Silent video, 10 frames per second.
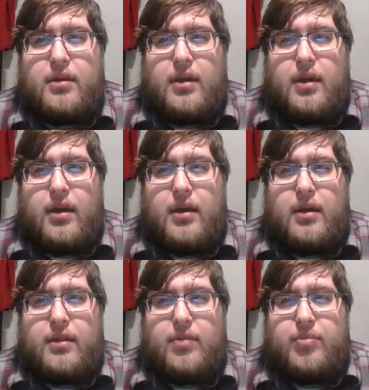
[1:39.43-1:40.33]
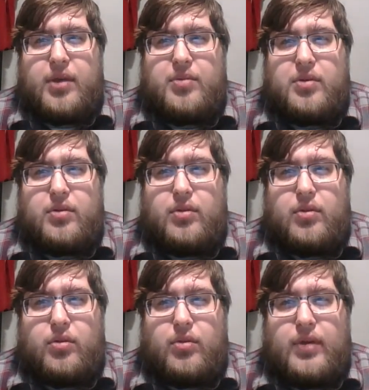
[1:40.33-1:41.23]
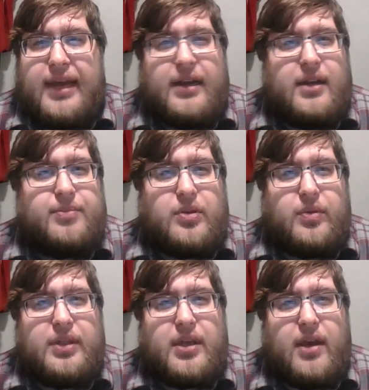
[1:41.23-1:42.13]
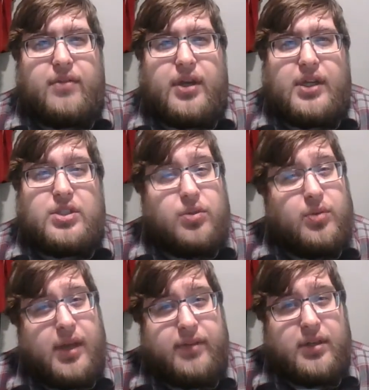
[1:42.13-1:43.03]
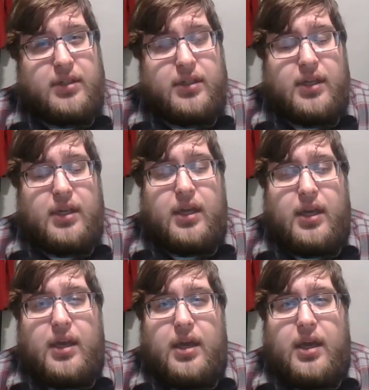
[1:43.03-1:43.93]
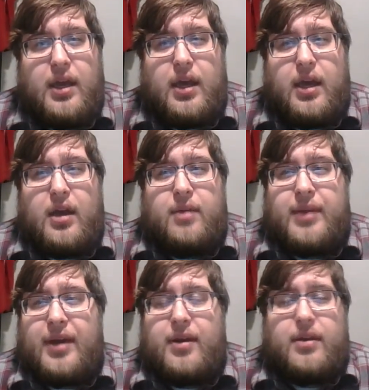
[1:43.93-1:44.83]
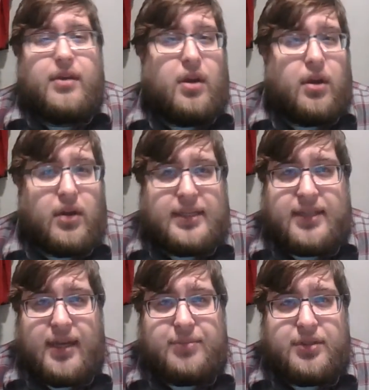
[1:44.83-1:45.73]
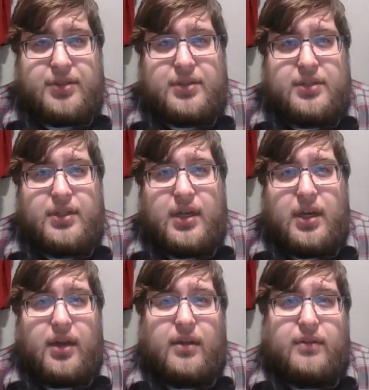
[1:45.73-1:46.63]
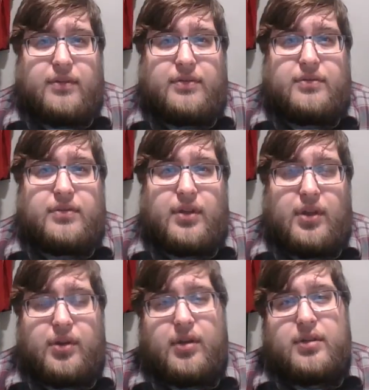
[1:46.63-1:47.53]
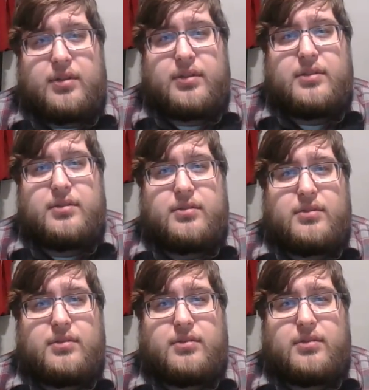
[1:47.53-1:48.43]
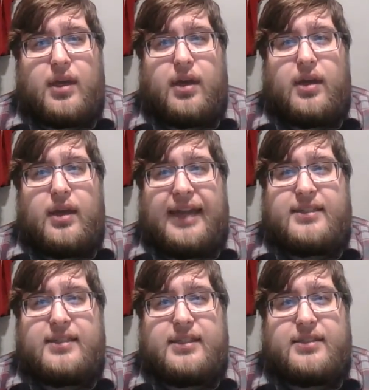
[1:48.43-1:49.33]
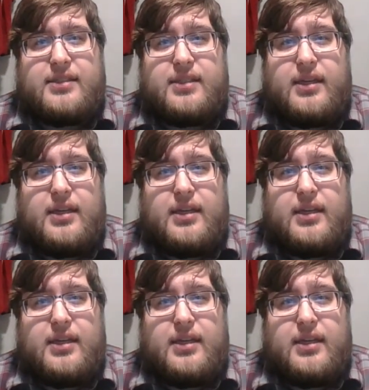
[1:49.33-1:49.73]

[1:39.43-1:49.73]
uh, the people who ended up doing the governing to govern. Um, now, there are examples of colonial uh, entities